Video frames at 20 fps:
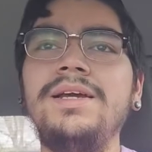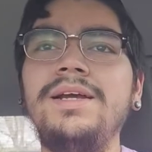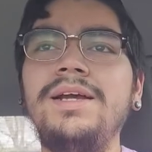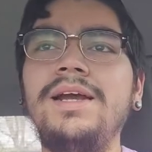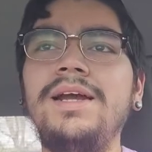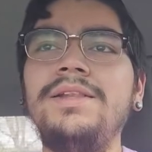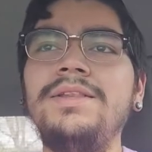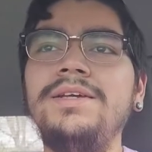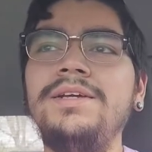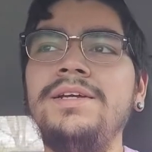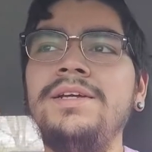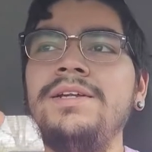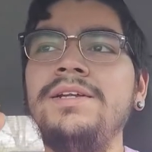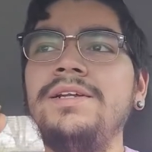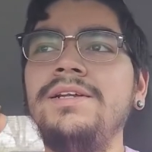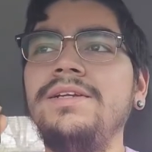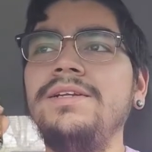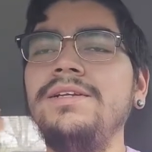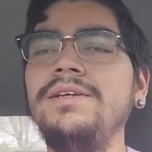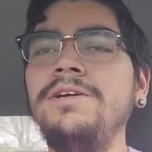And then
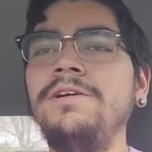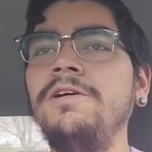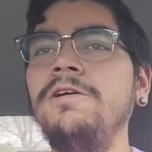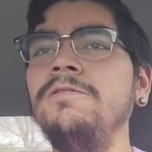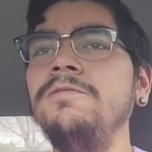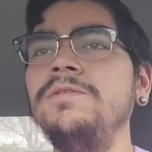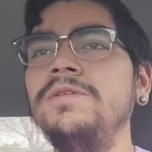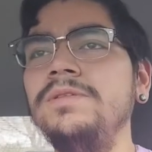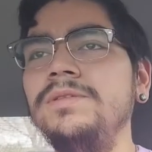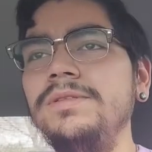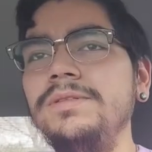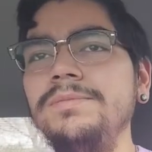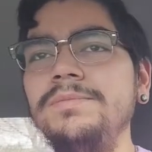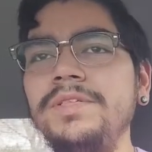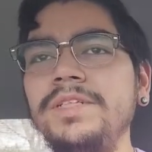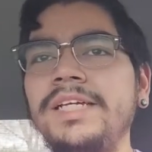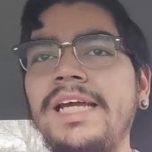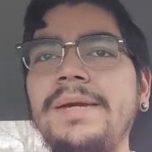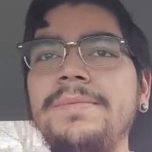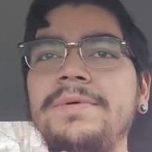COVID
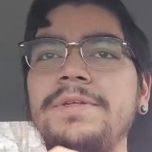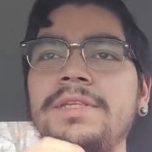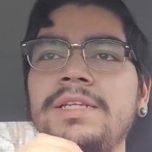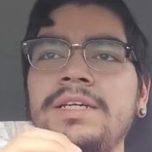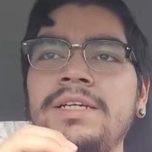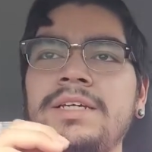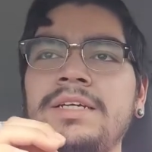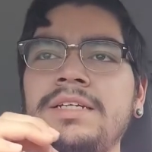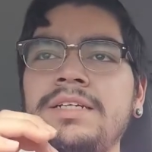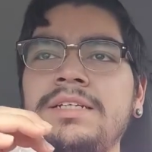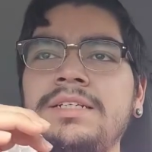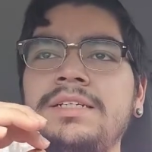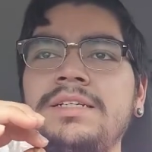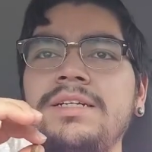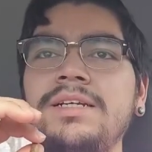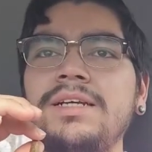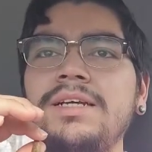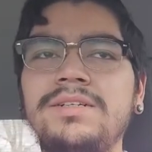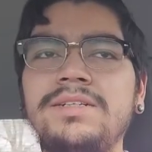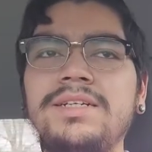became a thing and
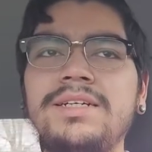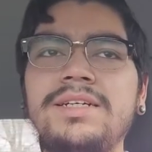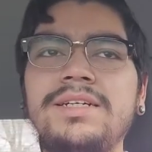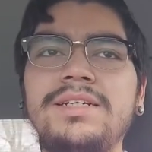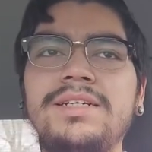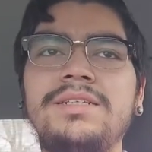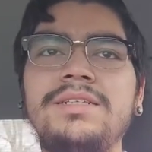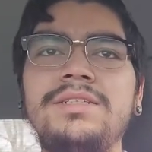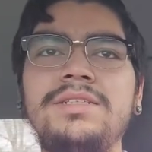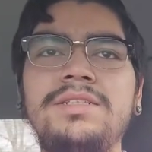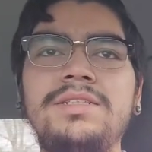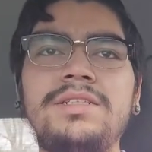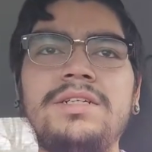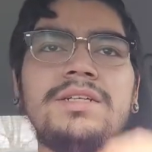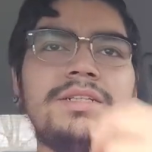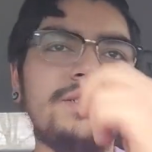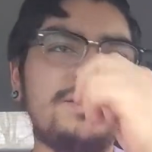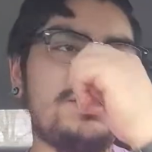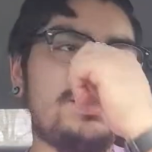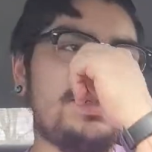all that kind of shit.
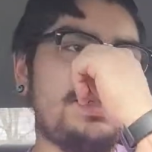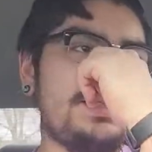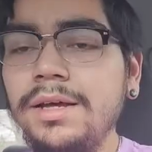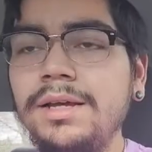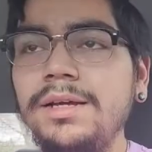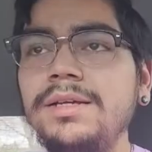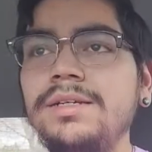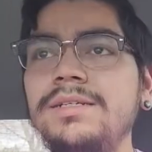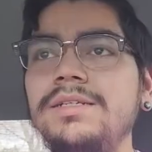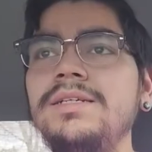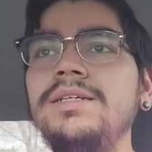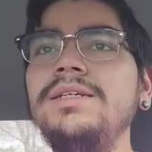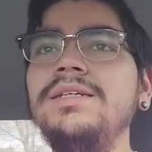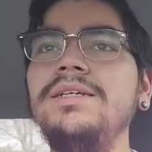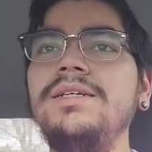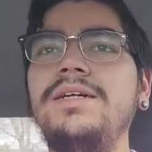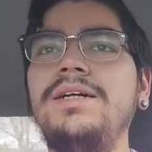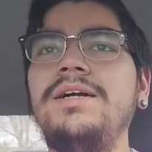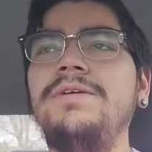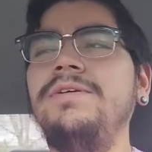And
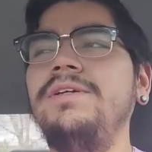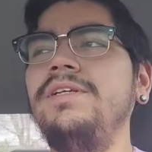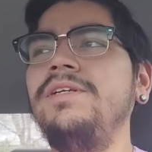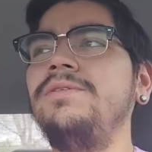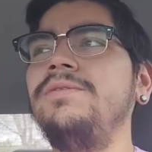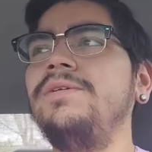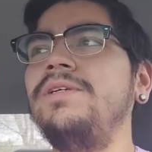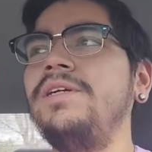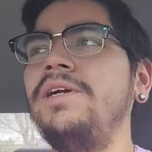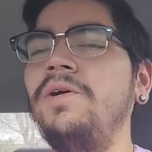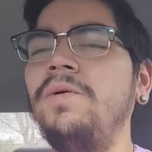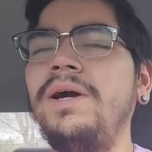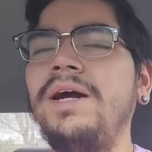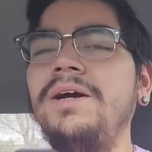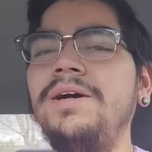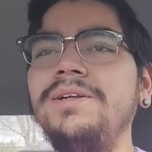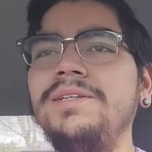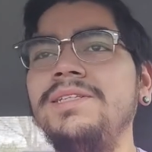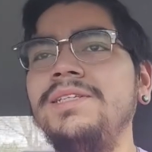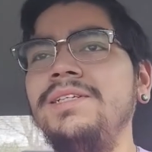like, I really don't want to go
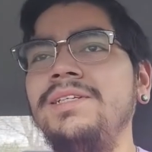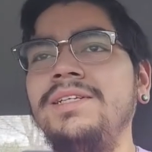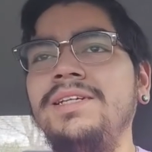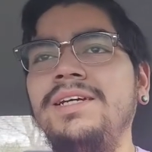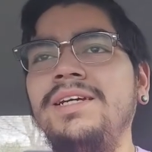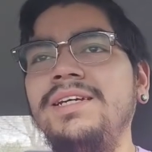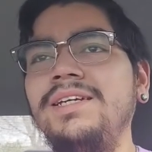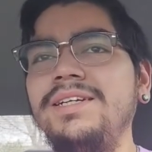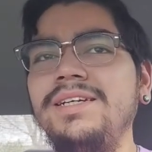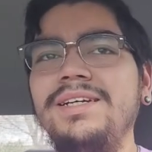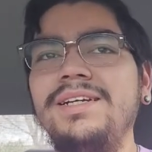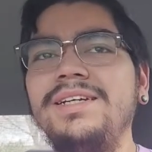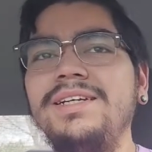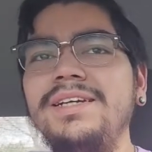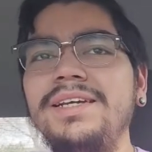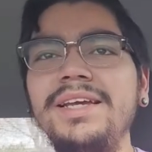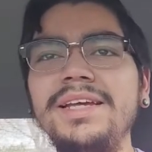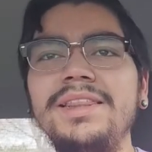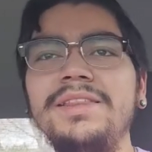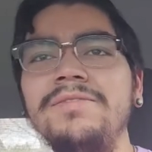out and then like
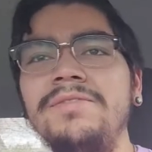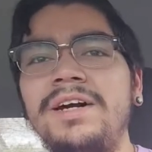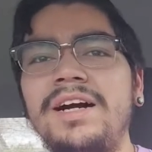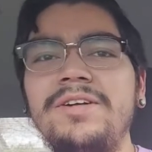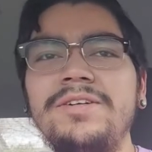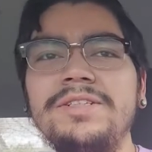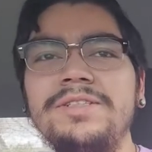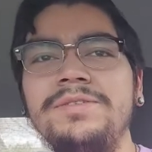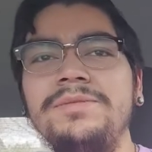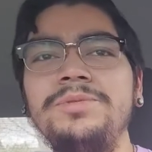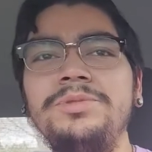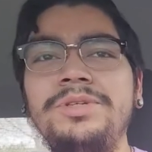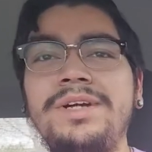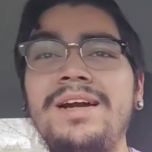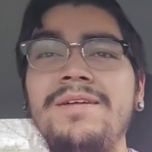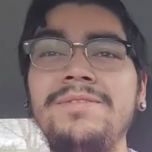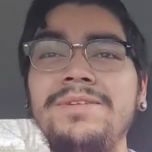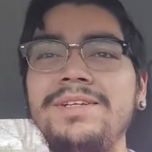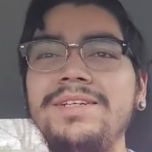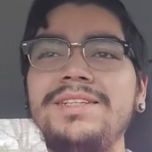get the virus from
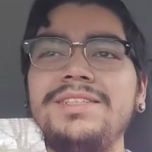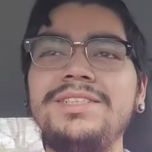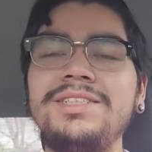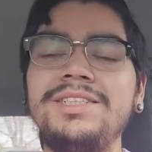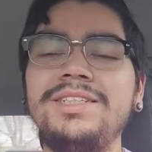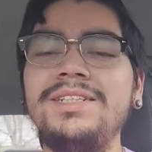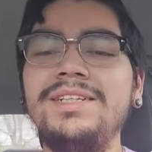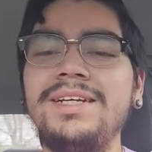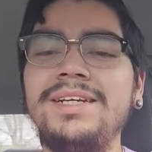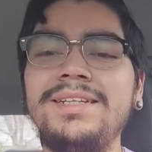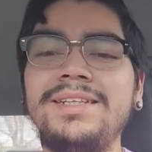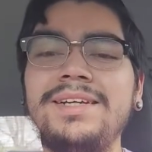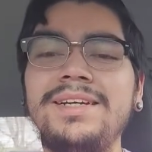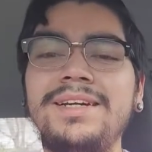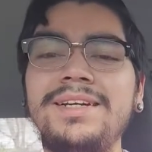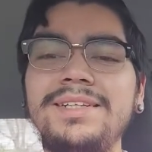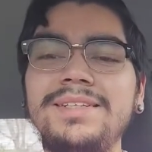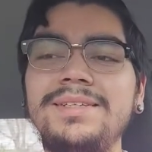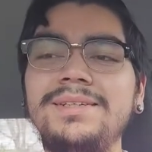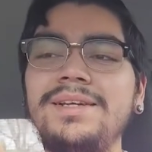traveling and shit like that.